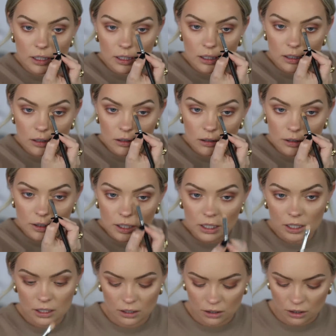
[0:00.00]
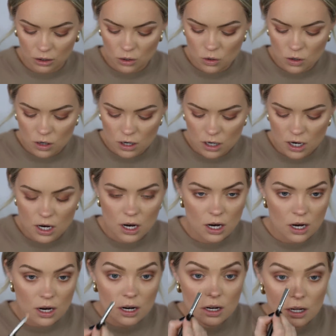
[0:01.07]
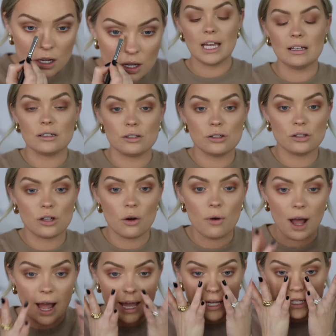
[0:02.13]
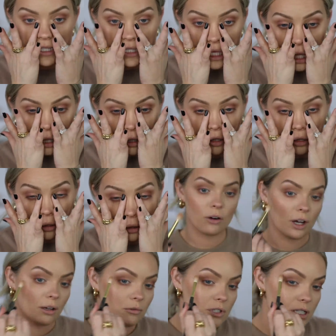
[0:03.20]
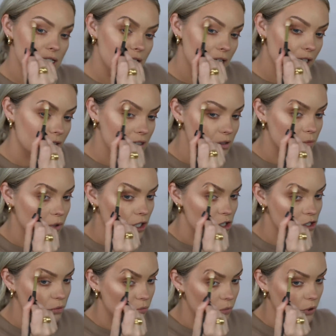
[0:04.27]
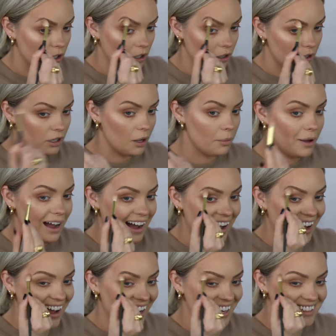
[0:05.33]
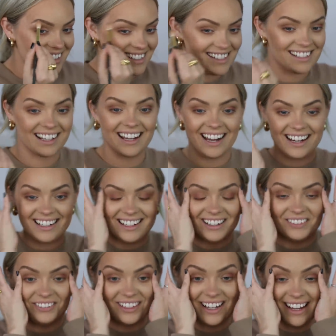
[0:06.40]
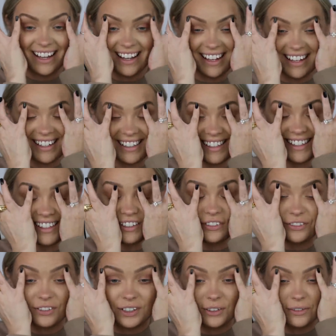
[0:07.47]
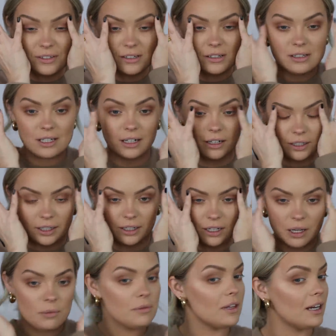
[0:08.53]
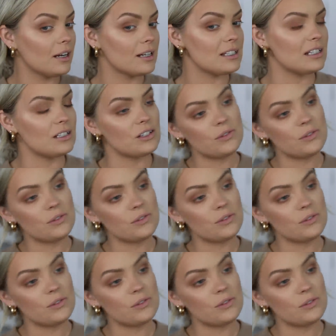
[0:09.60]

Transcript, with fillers: here on the inner corner. Yeah, it's so icy. Okay, I'm just taking this brush and bringing it up high just to kind of diffuse and darken up there, because I